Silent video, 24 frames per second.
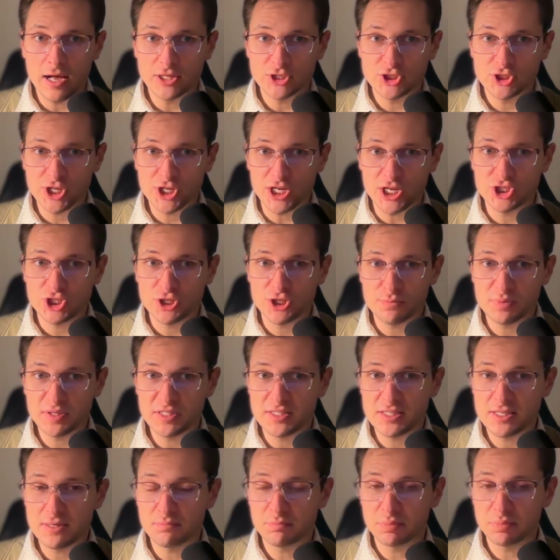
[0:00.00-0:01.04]

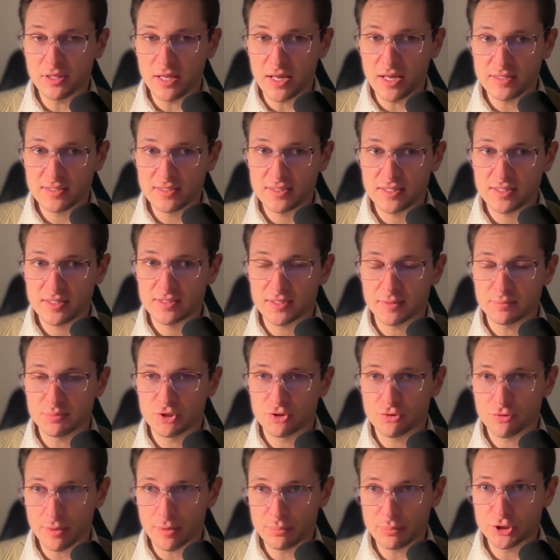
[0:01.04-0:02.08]
ChatGPT Plus
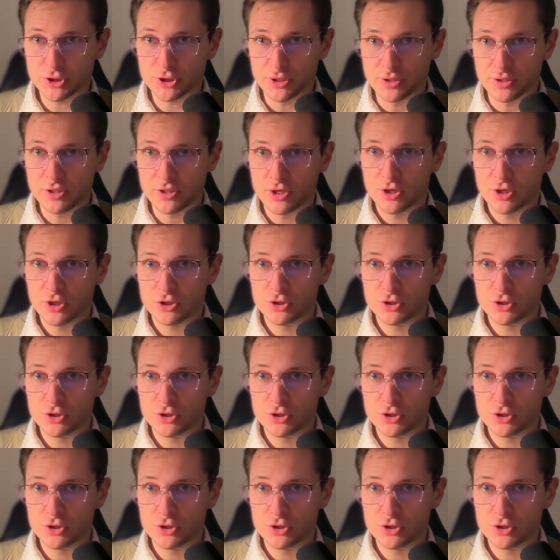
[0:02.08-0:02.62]
subscription